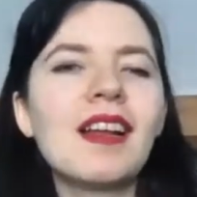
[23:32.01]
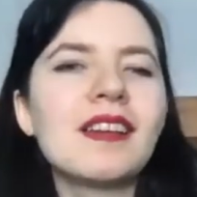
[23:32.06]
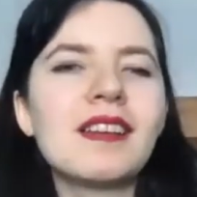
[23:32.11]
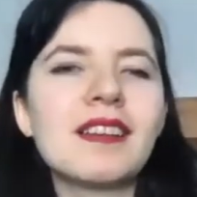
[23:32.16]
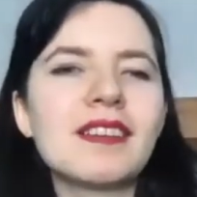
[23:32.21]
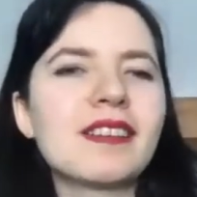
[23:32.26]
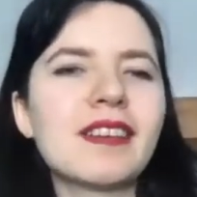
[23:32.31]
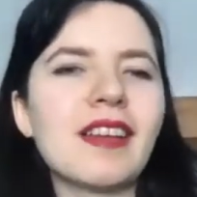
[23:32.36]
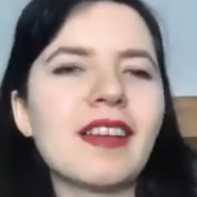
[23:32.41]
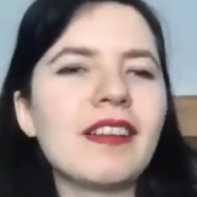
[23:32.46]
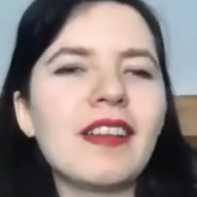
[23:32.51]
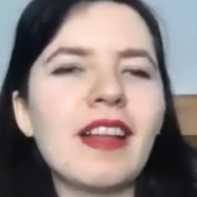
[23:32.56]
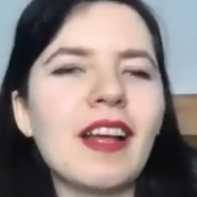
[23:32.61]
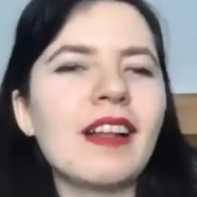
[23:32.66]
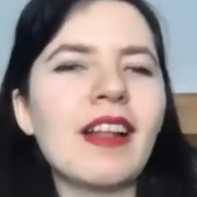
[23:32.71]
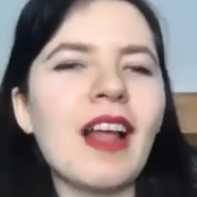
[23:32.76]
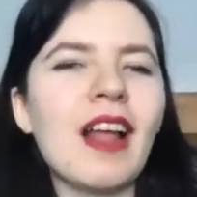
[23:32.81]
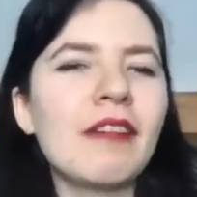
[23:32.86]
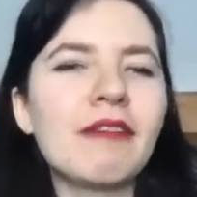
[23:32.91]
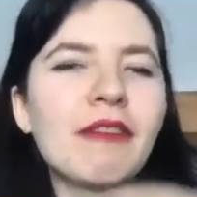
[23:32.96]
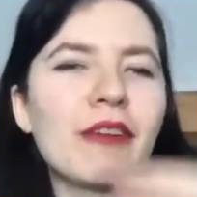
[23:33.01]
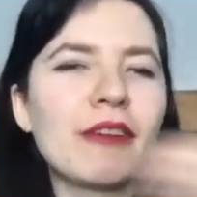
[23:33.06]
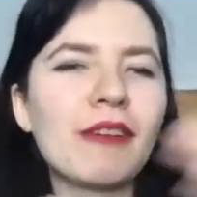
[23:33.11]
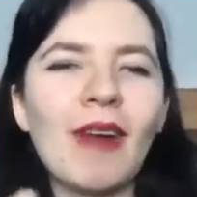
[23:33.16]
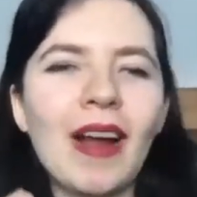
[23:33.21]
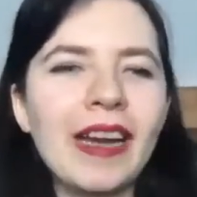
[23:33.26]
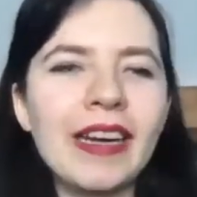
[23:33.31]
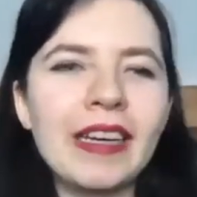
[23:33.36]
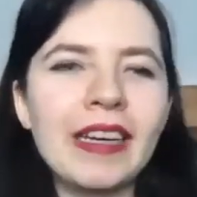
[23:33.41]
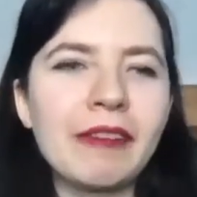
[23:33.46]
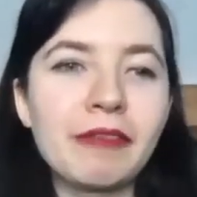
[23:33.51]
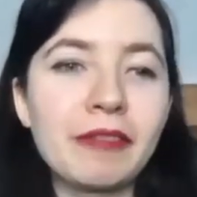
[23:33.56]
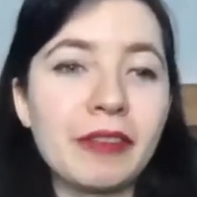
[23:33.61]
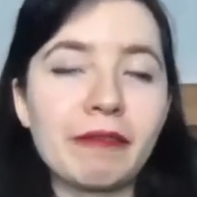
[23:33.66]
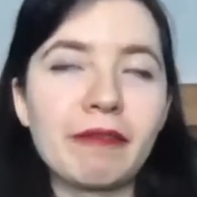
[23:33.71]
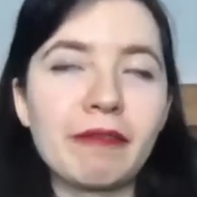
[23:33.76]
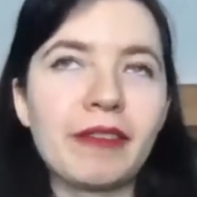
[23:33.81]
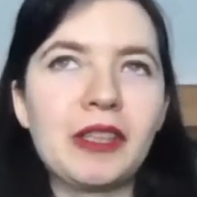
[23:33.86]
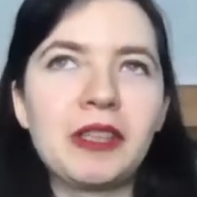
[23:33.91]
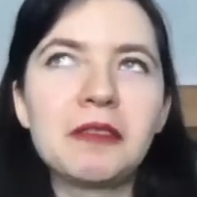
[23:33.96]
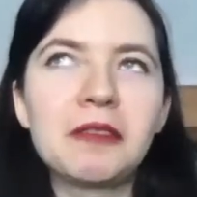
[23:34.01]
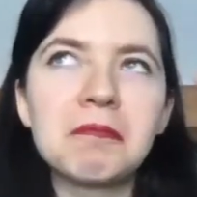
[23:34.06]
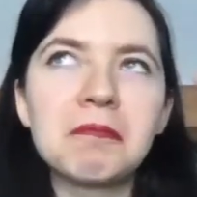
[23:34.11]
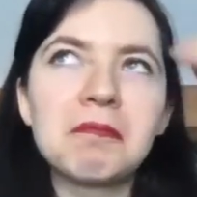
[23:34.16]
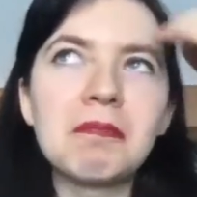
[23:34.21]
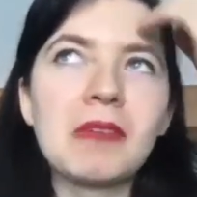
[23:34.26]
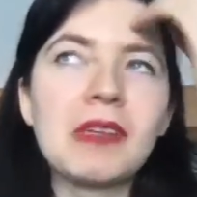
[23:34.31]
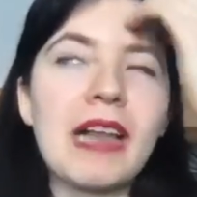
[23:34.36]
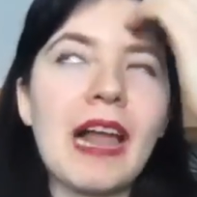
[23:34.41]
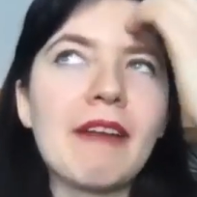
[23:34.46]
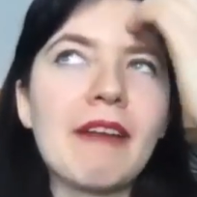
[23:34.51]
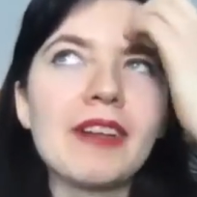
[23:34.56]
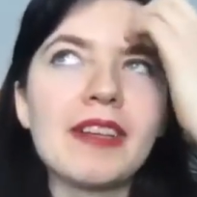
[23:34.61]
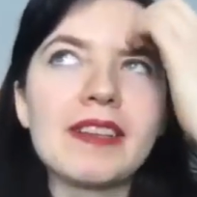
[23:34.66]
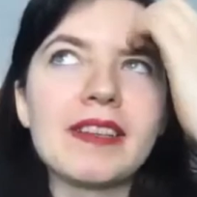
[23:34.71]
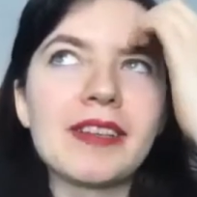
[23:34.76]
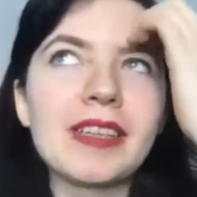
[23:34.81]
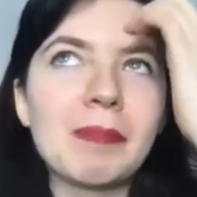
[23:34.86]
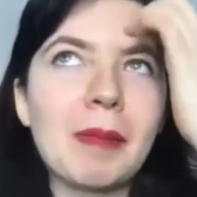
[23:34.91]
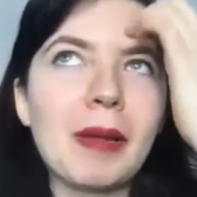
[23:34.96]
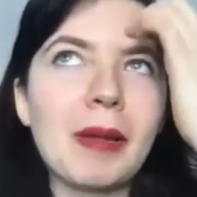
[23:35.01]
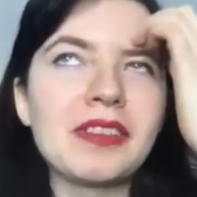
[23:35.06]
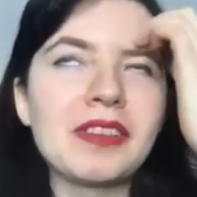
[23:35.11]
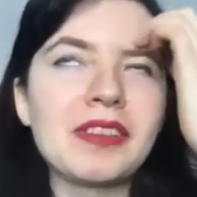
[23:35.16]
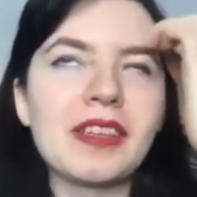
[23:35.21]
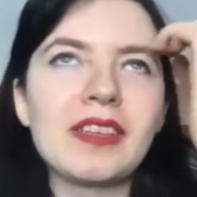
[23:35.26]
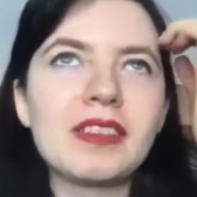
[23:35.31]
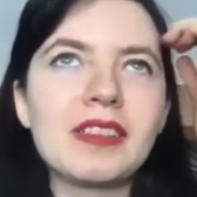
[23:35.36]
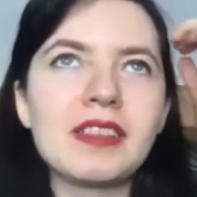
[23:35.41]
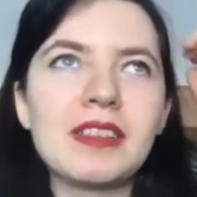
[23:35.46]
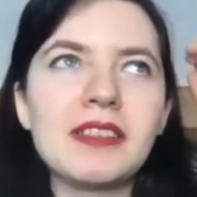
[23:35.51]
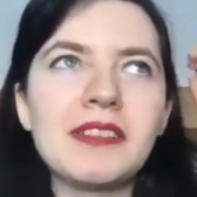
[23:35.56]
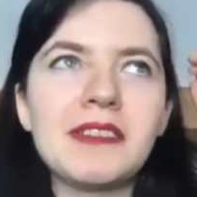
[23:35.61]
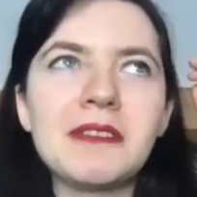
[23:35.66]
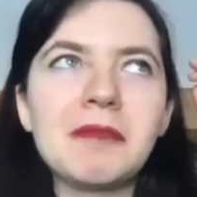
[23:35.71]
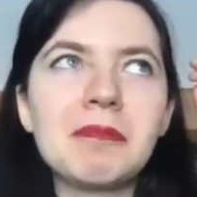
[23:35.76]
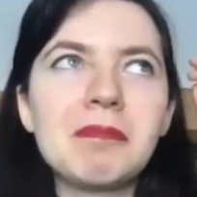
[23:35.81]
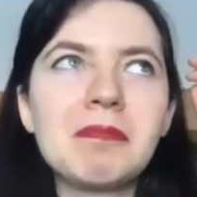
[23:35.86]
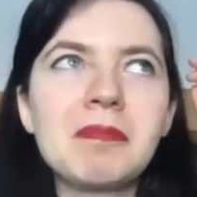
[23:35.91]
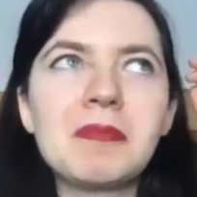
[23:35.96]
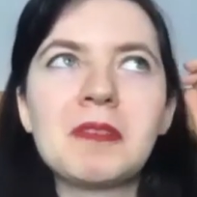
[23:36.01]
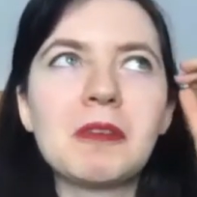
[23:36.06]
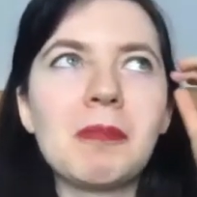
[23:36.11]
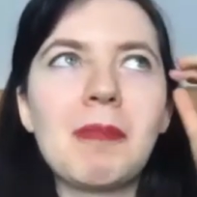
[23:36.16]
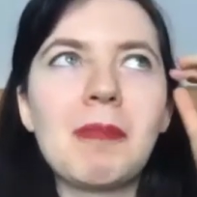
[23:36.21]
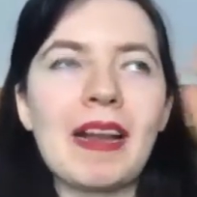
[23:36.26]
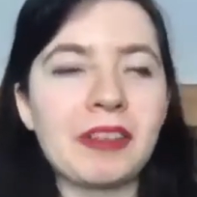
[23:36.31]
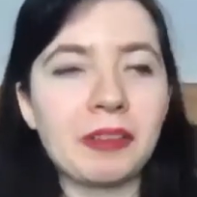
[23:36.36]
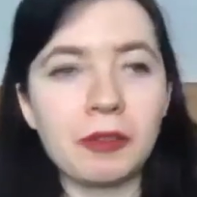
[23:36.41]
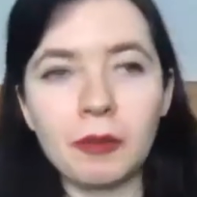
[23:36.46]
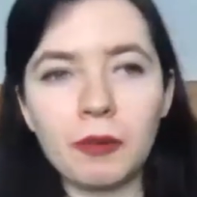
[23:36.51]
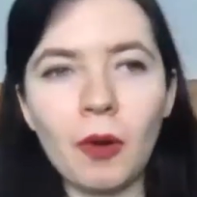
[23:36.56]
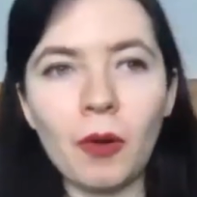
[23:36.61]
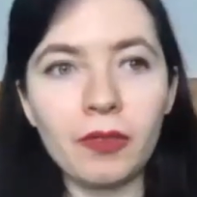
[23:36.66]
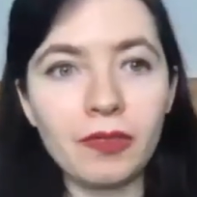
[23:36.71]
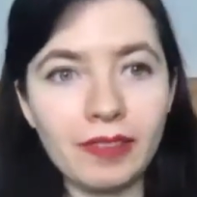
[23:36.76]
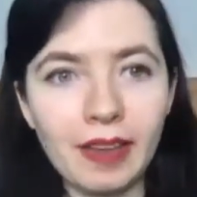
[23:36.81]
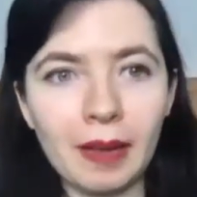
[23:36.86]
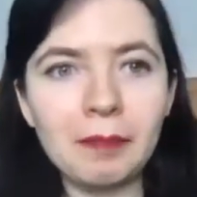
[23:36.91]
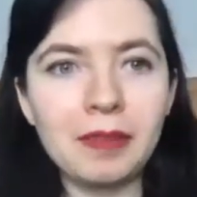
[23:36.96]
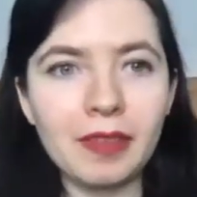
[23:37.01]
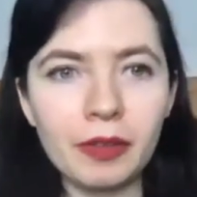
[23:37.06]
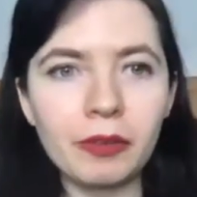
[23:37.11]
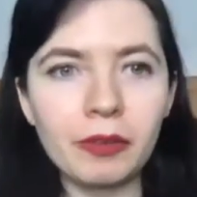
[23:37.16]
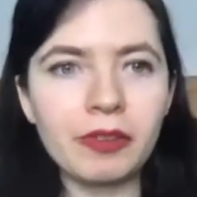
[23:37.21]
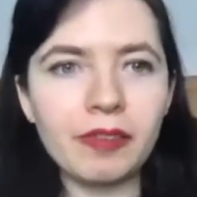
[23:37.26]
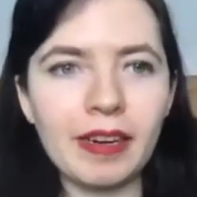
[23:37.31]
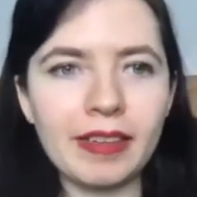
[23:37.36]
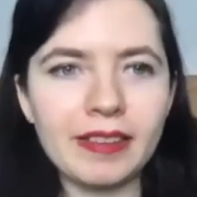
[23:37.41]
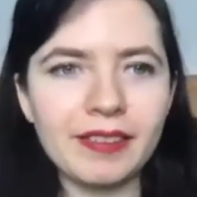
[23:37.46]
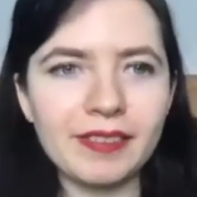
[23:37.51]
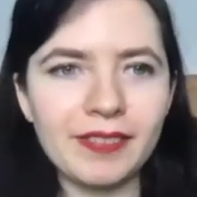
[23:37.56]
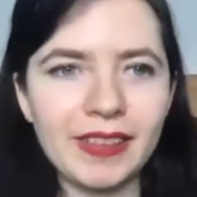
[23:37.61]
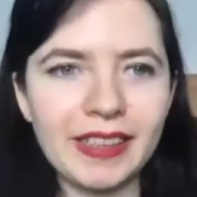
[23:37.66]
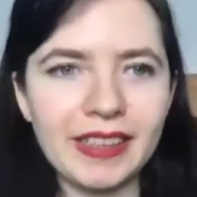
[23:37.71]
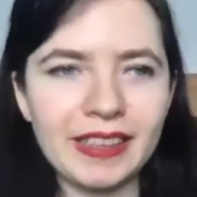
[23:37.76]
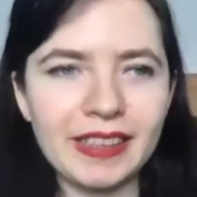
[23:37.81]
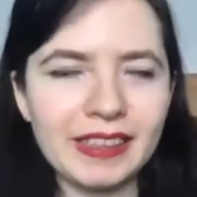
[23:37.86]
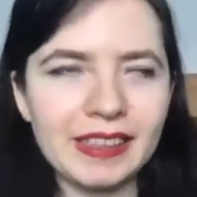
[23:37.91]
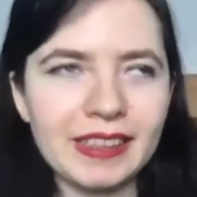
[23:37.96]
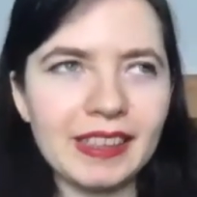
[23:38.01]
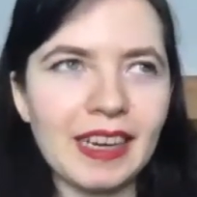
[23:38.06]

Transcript: just a, a variety of different levels of exposure to grammatical concepts and all the rest of it.